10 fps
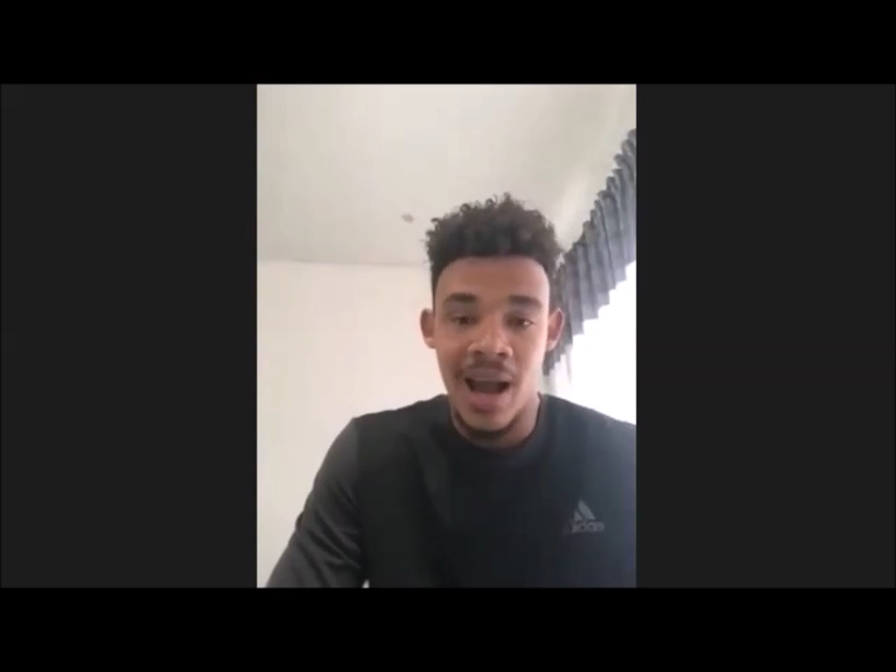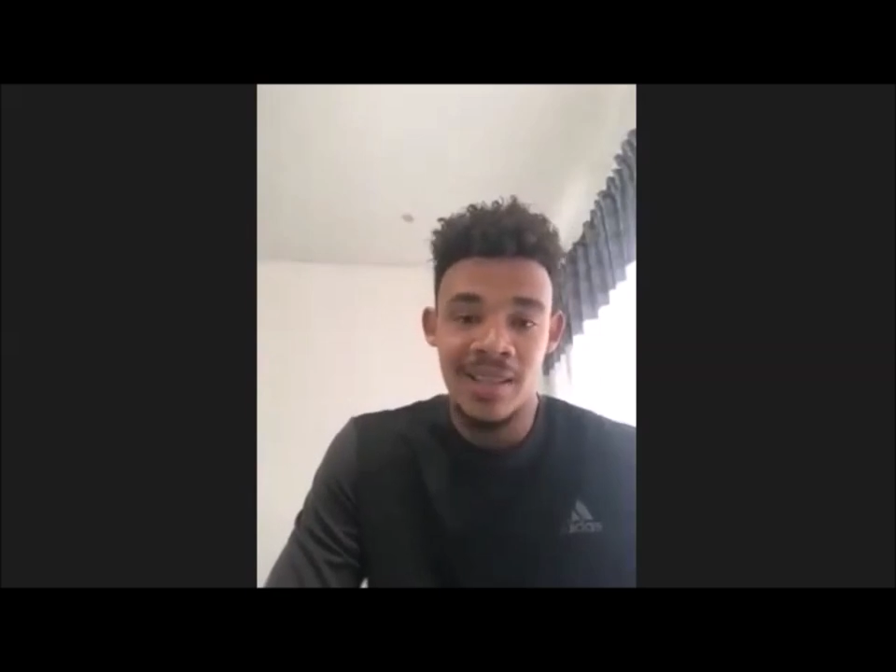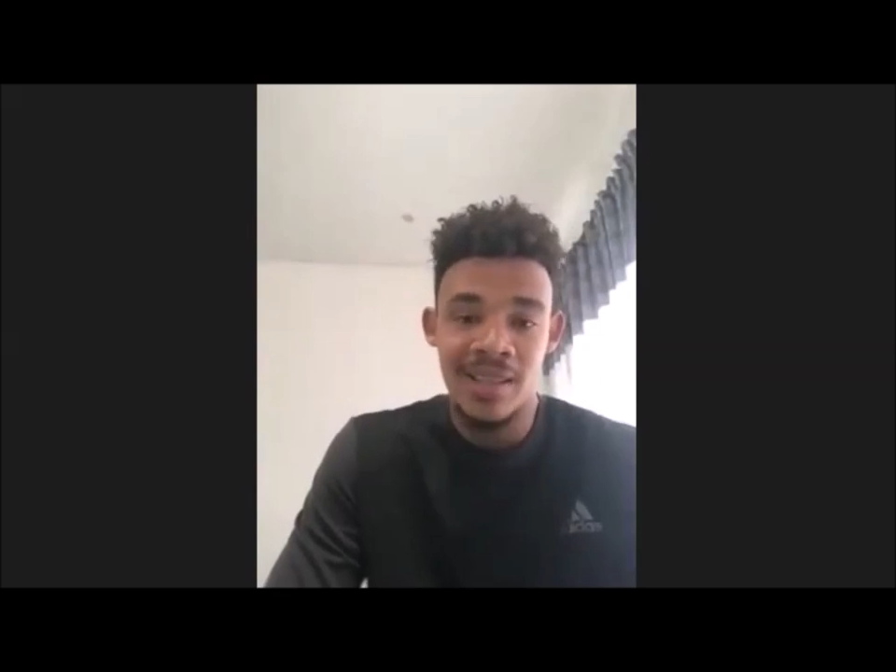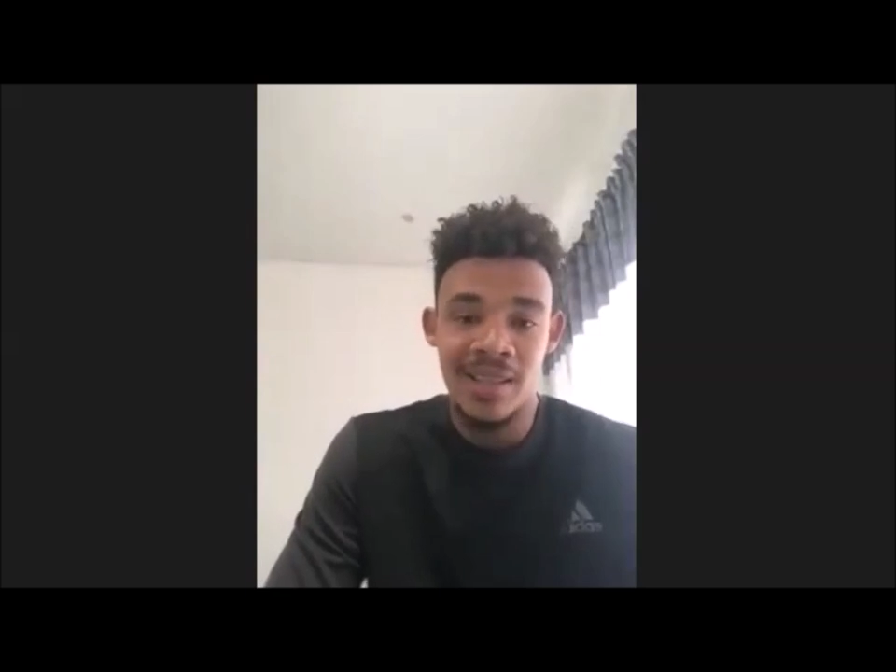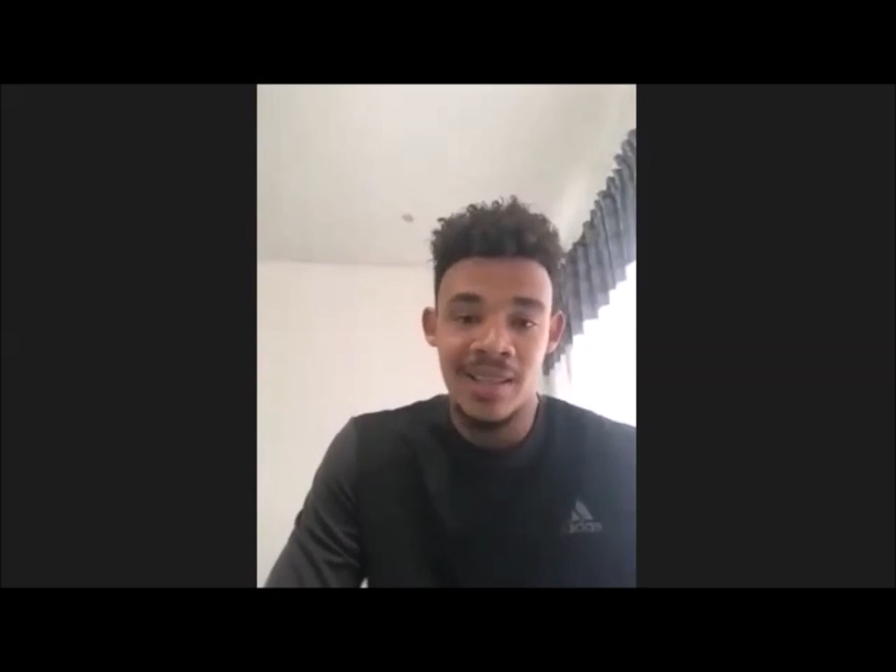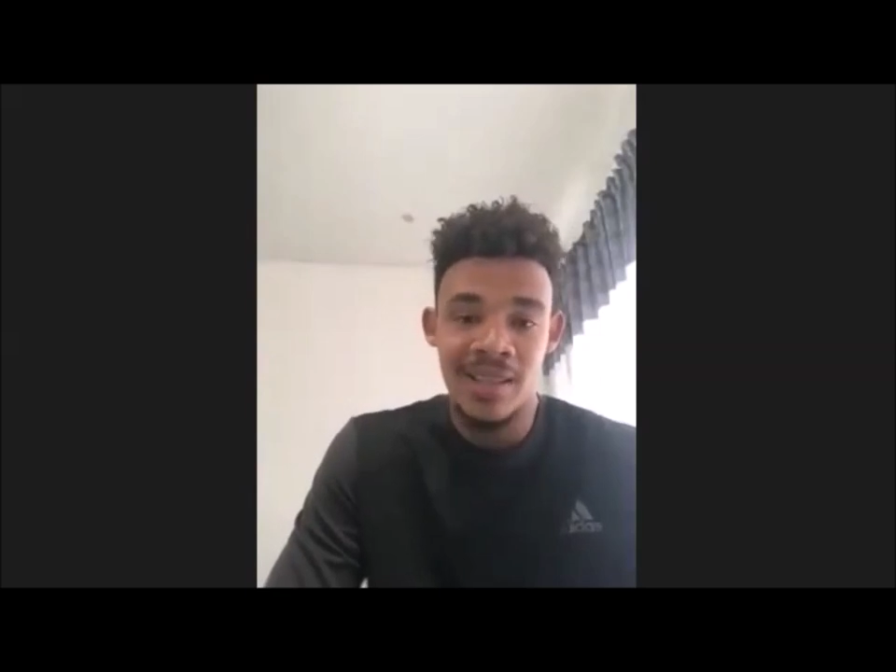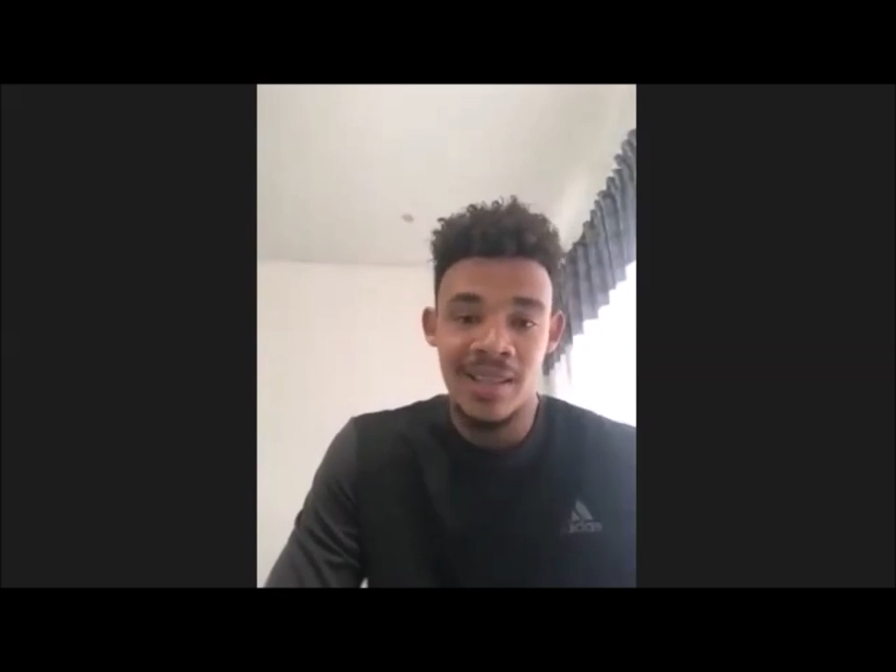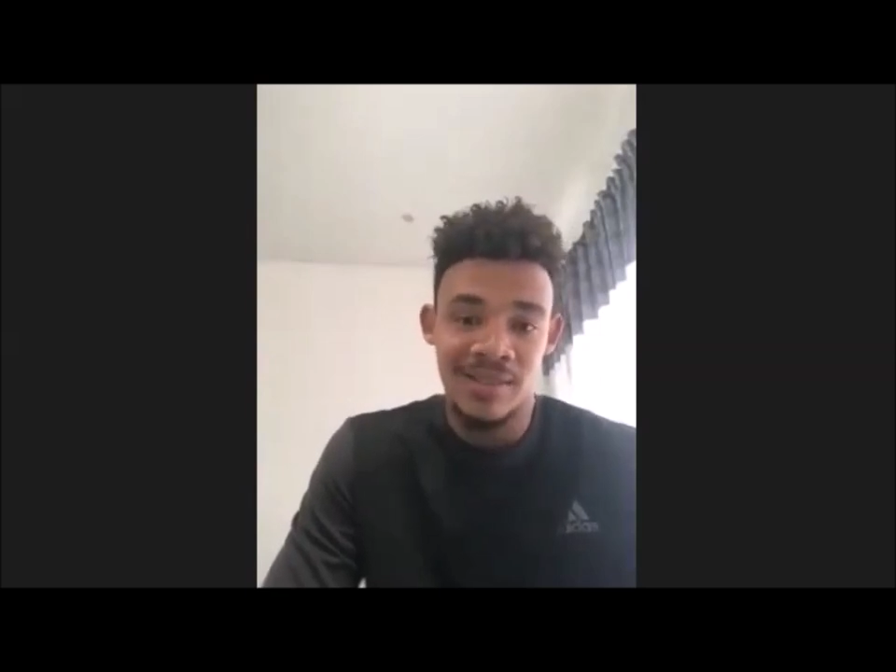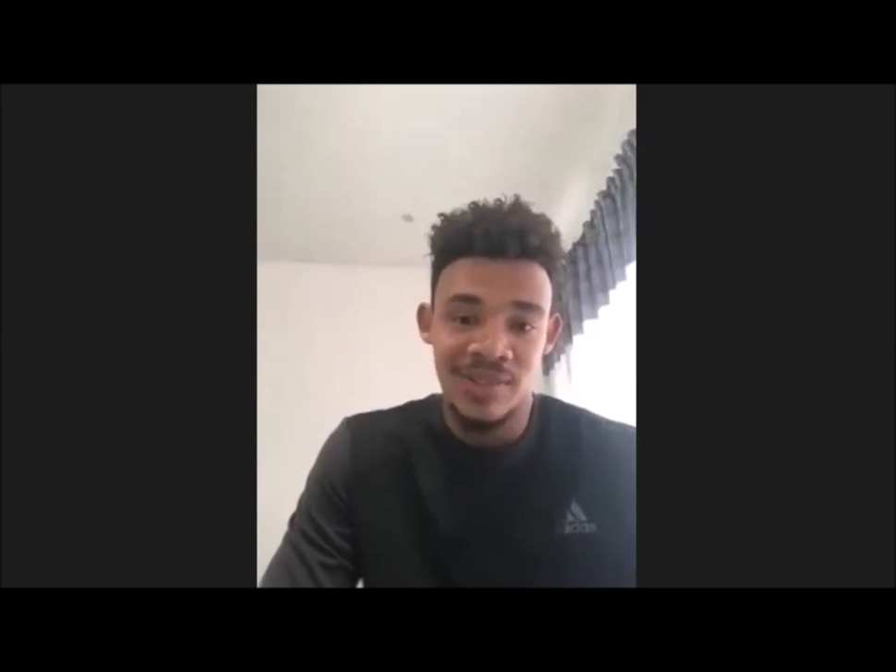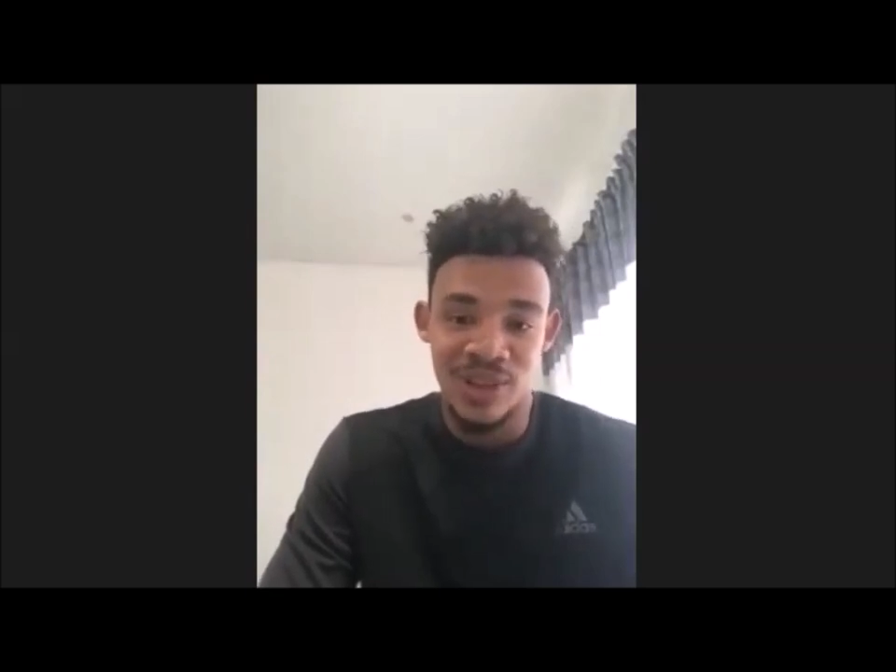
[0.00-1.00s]

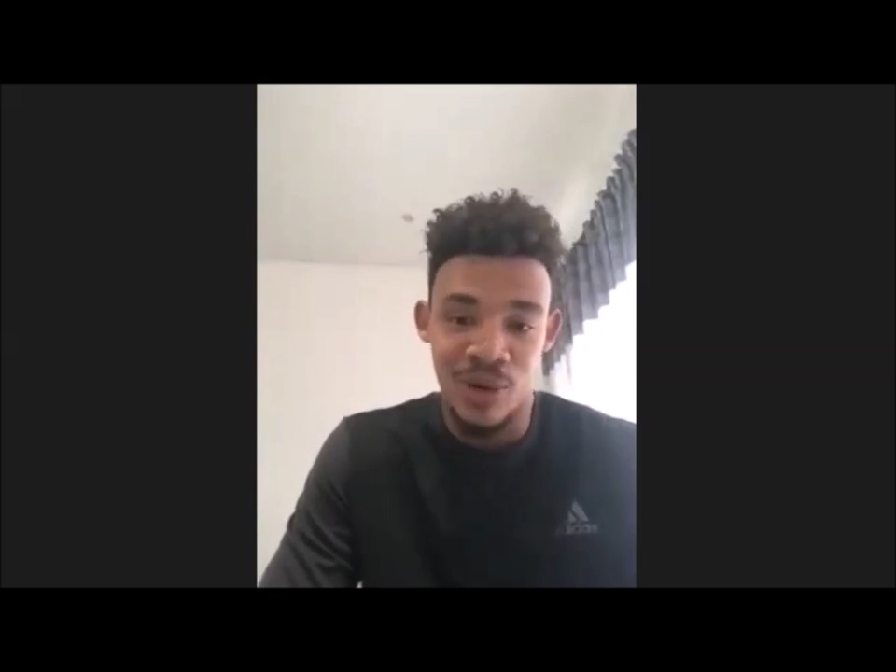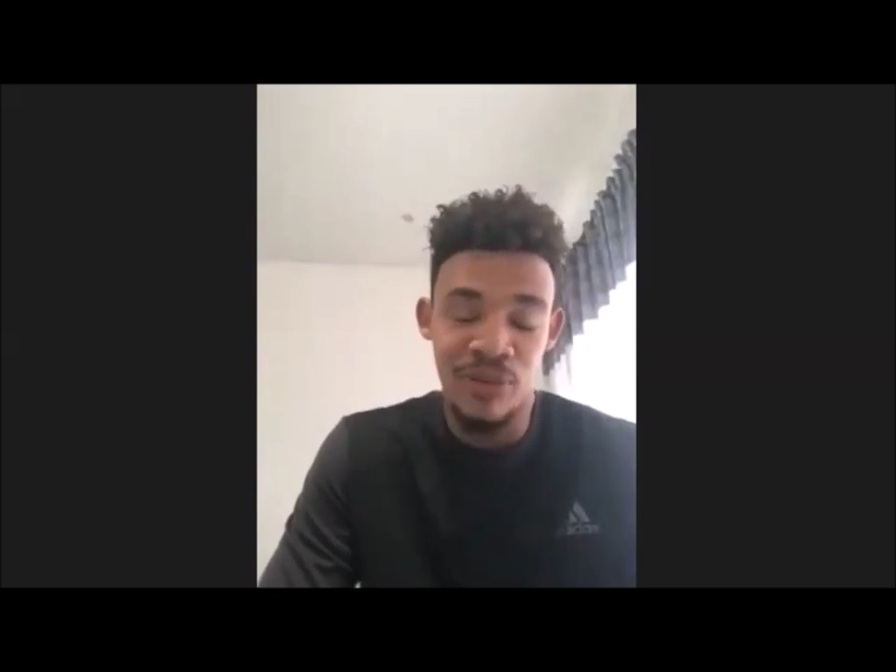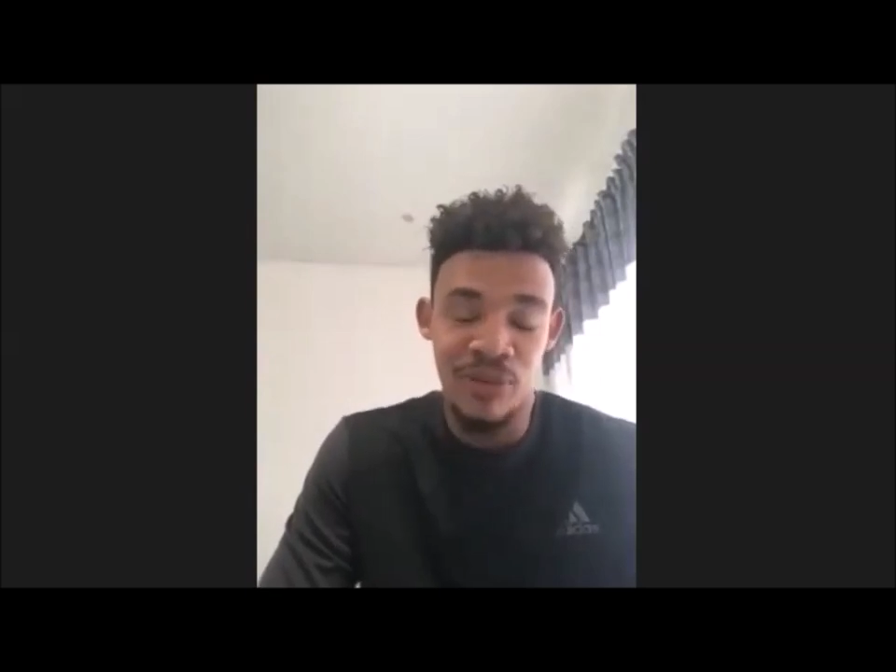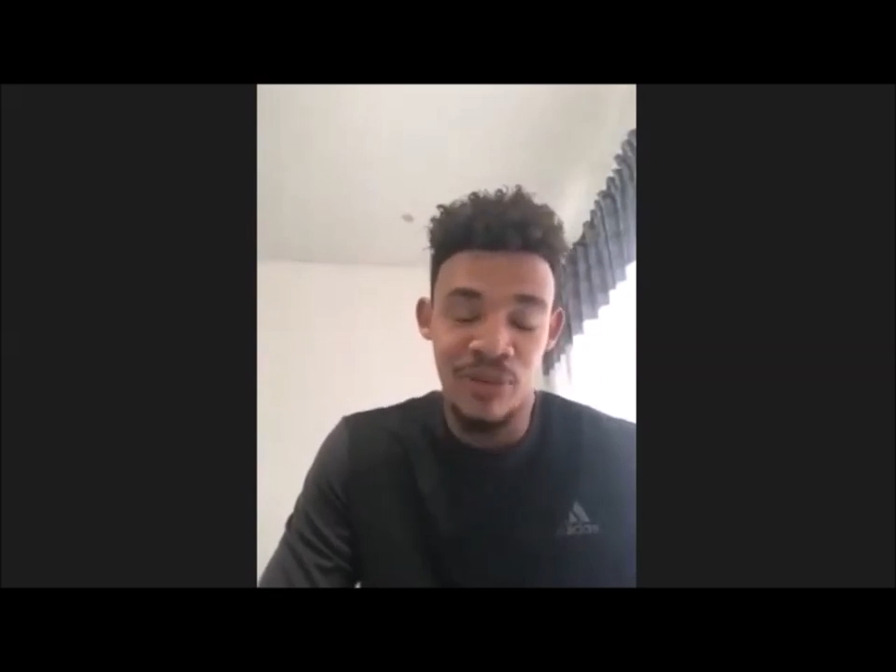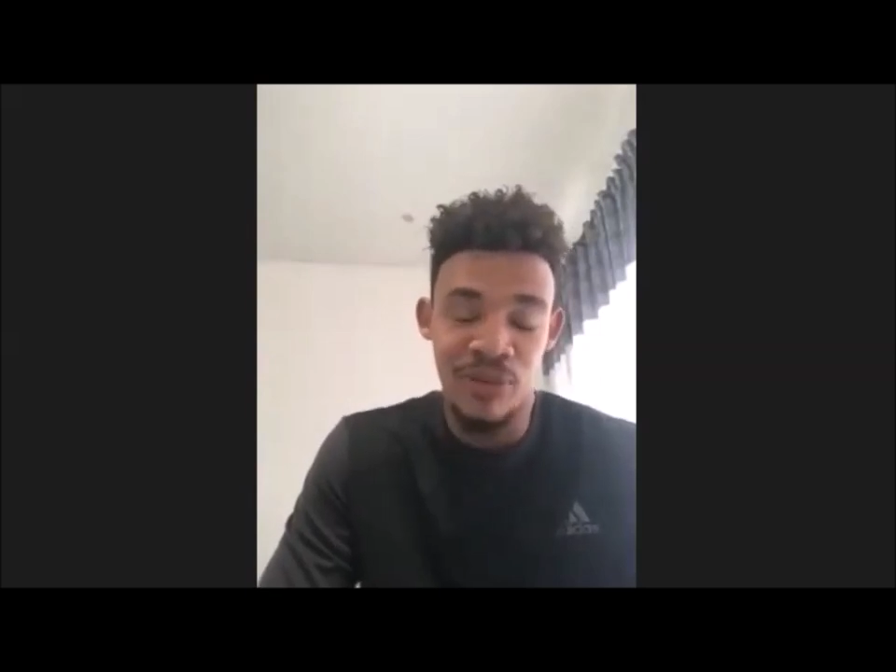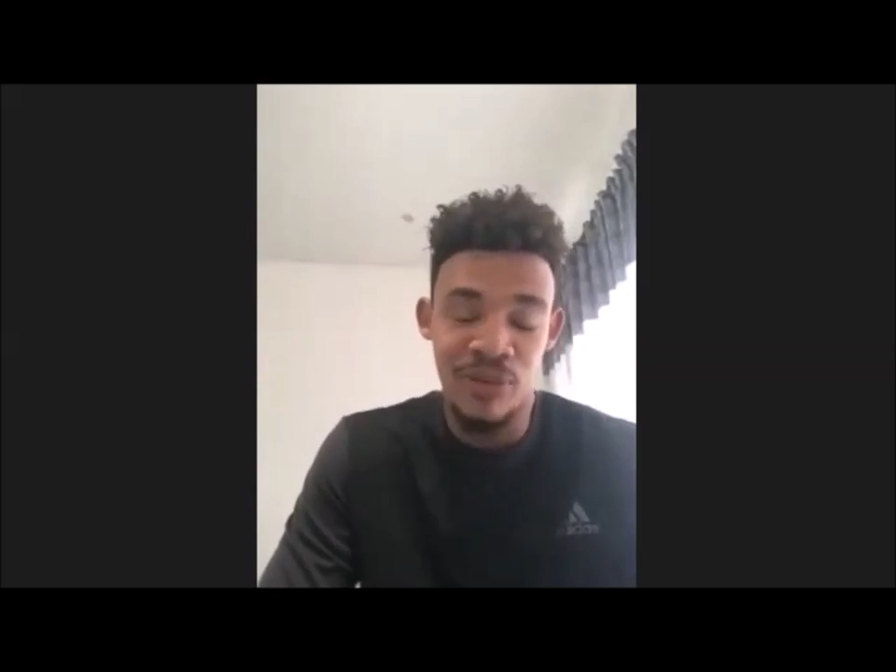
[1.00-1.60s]
from my street,